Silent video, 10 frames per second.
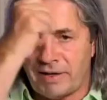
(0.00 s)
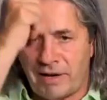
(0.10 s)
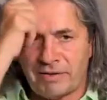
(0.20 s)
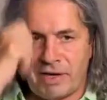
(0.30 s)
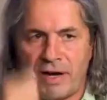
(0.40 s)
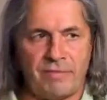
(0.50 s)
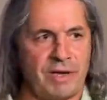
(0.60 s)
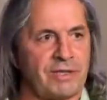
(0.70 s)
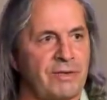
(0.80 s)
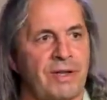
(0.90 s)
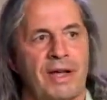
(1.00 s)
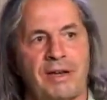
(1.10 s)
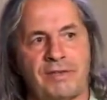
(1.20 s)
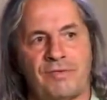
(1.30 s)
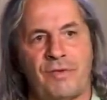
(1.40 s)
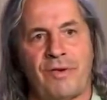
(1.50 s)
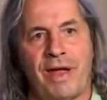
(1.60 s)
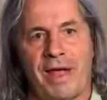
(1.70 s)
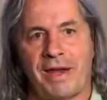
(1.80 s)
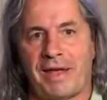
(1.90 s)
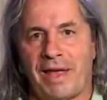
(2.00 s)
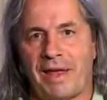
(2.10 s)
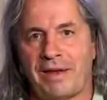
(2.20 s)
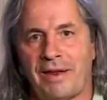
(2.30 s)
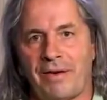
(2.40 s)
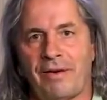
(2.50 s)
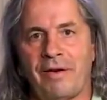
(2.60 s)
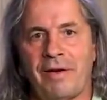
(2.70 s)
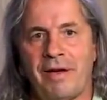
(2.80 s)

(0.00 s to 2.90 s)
there's a guy wrestler cutting his forehead again, you know.